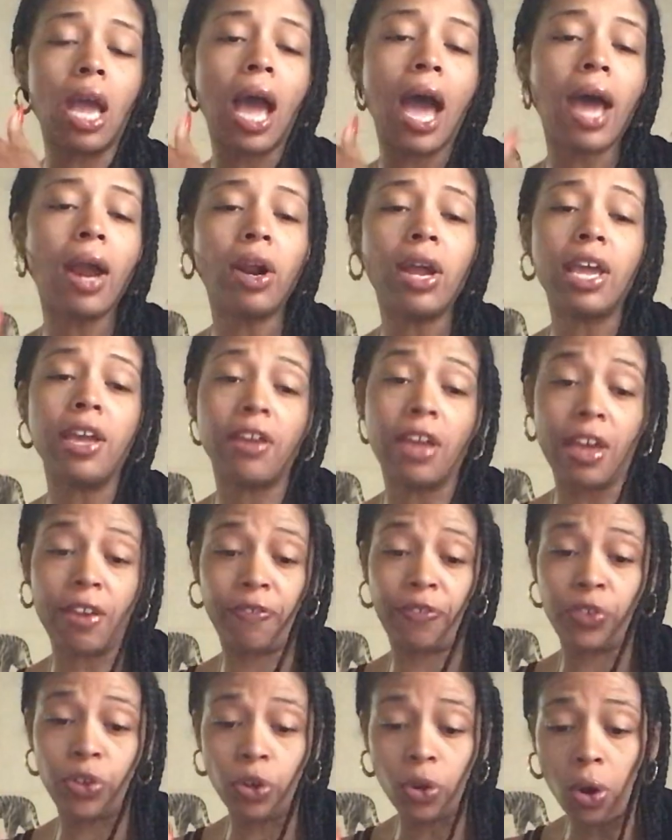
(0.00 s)

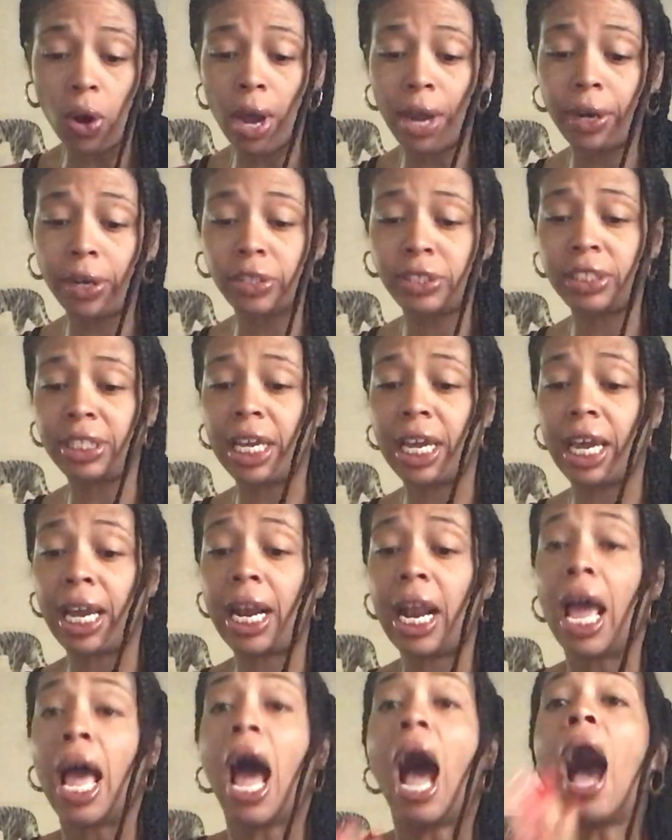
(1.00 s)
If you don't
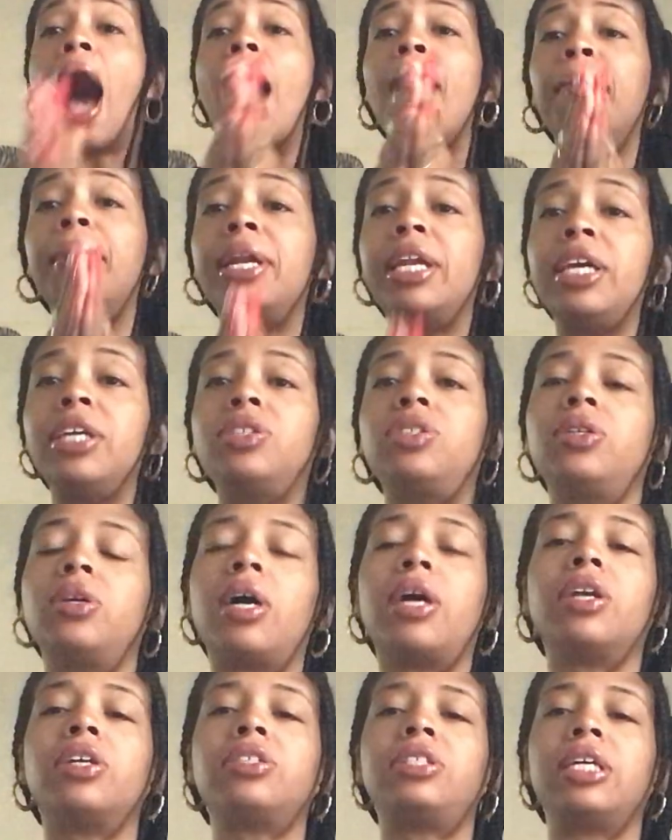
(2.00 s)
understand, I'm gonna need you
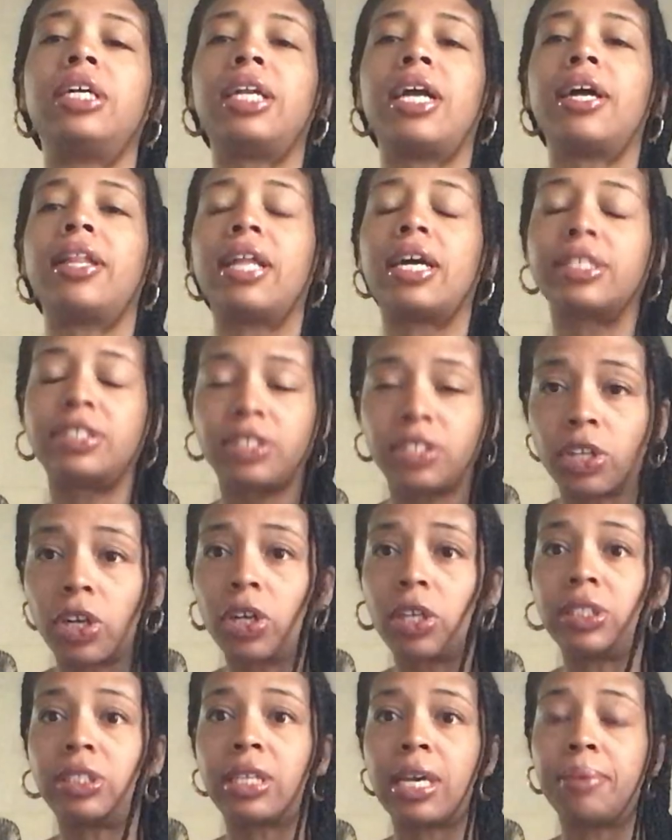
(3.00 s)
to understand now that
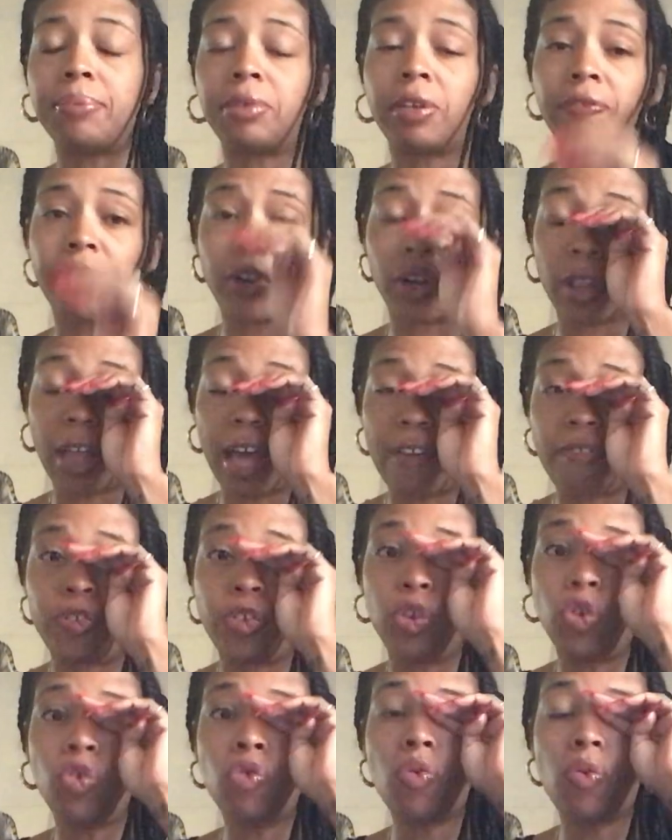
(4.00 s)
certain times of your life
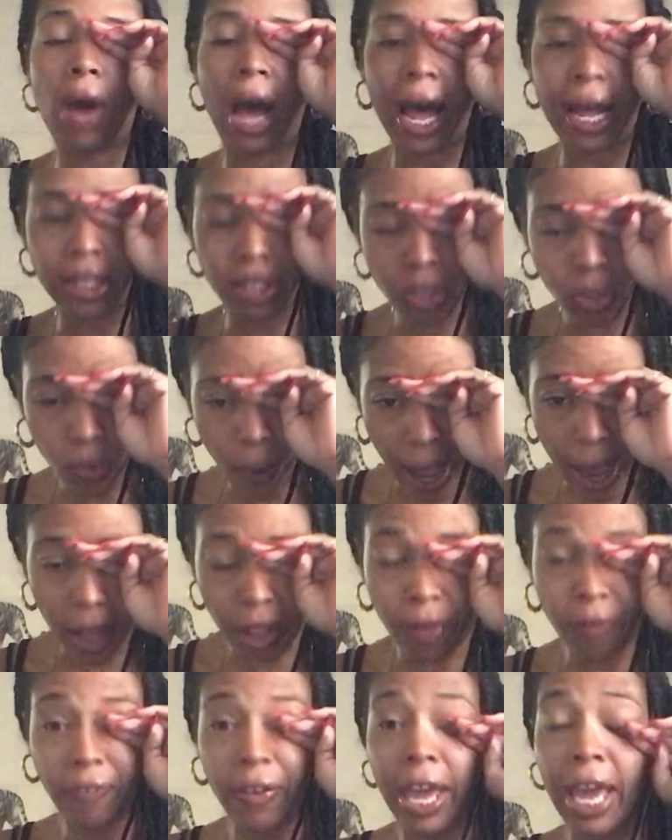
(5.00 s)
you got to
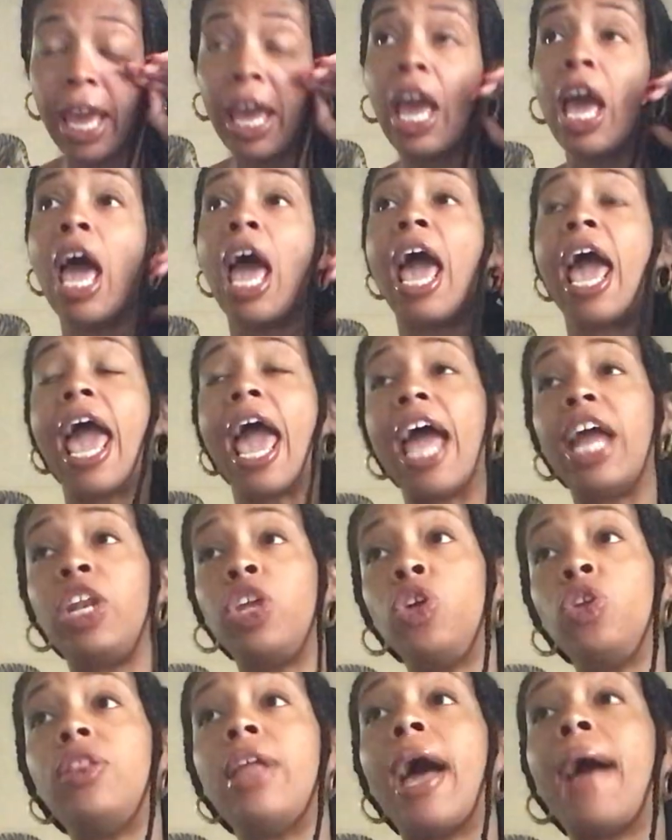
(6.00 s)
elevate.
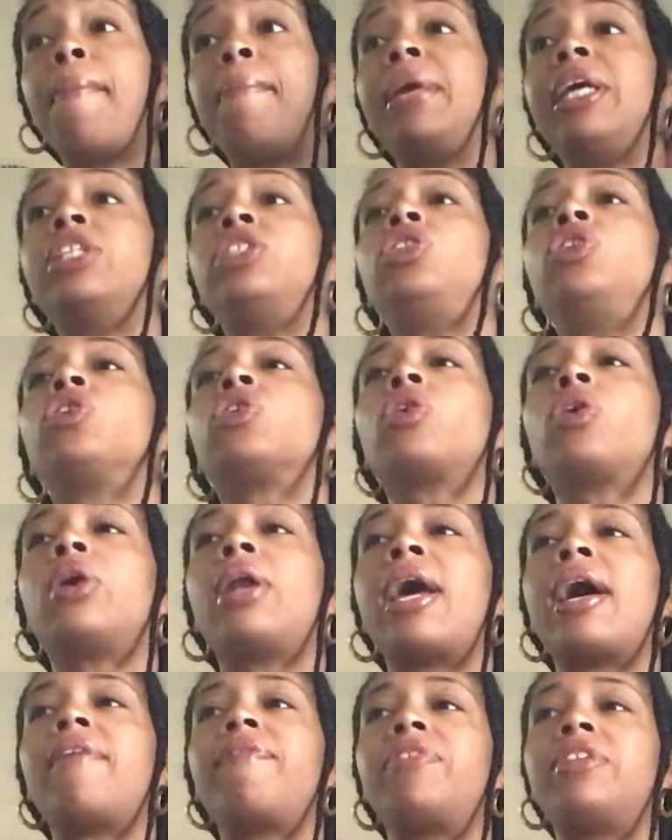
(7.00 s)
And that means you're going
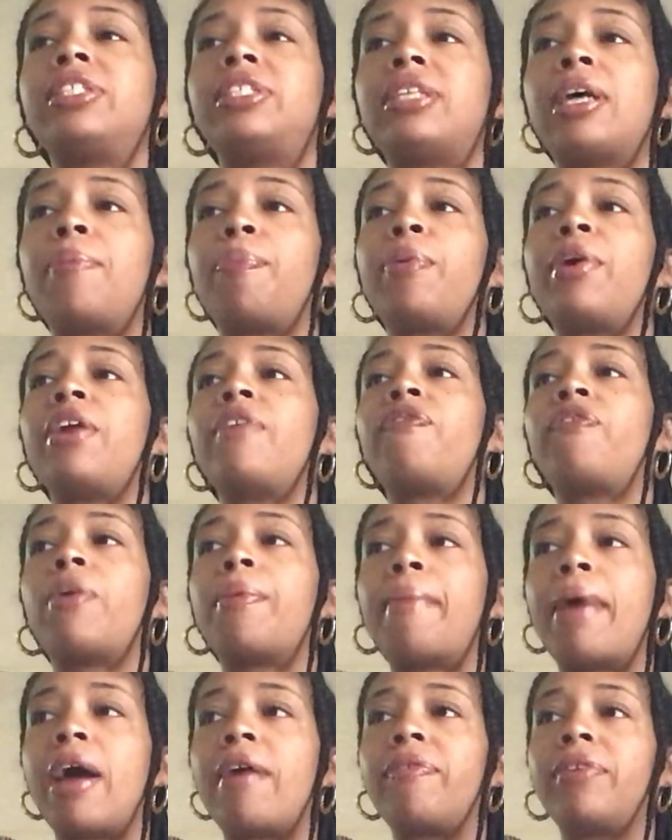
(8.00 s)
to have to separate
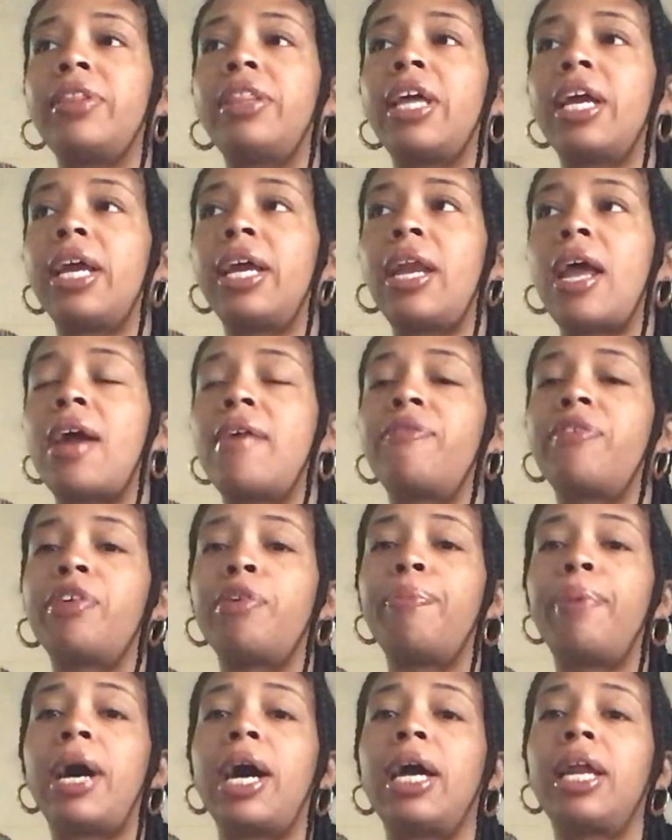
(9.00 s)
from everything and
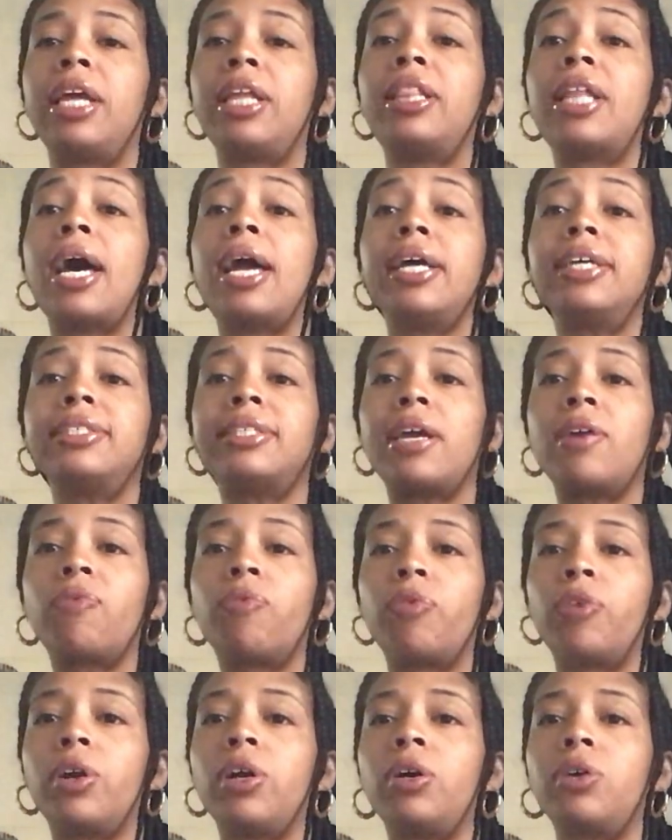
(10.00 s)
everybody. That is a
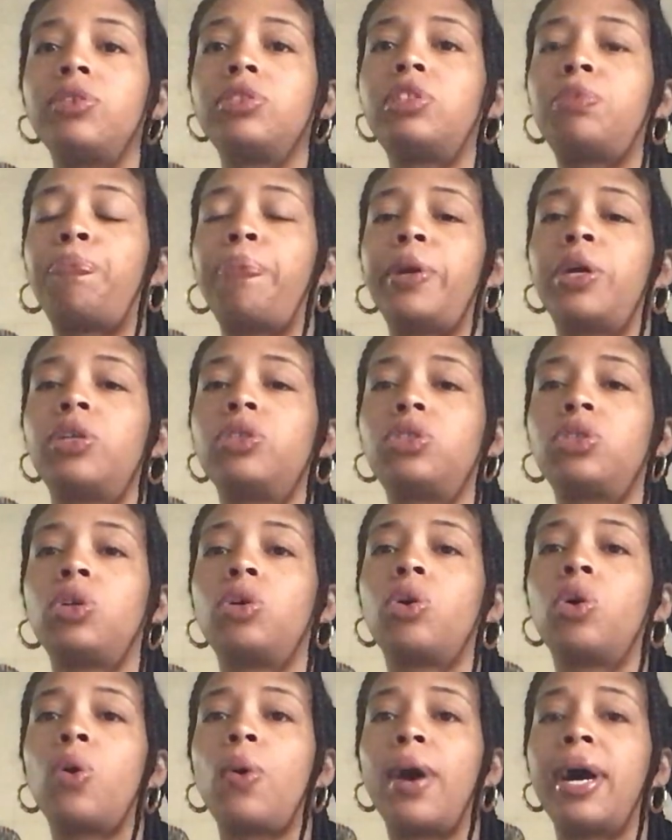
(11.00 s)
real
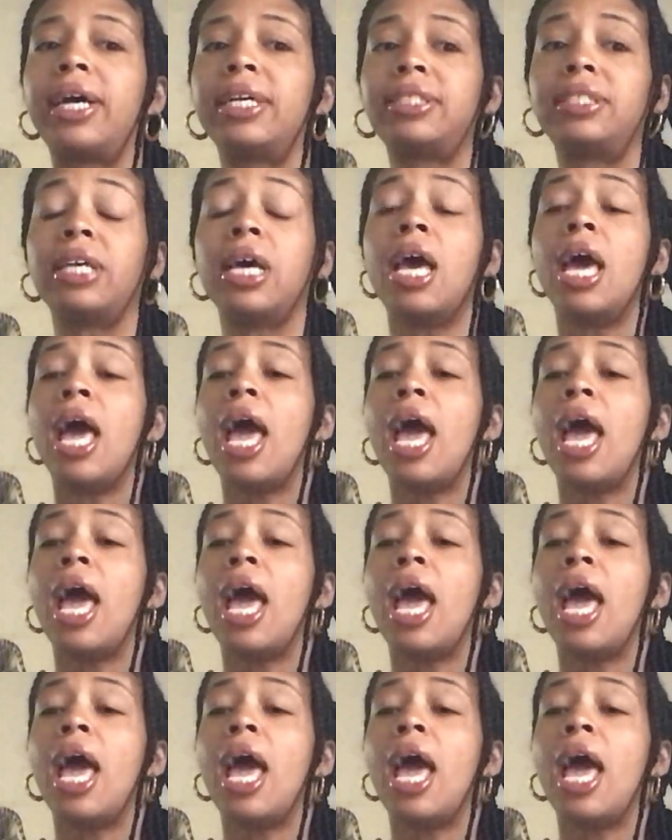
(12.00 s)
spiritual quest.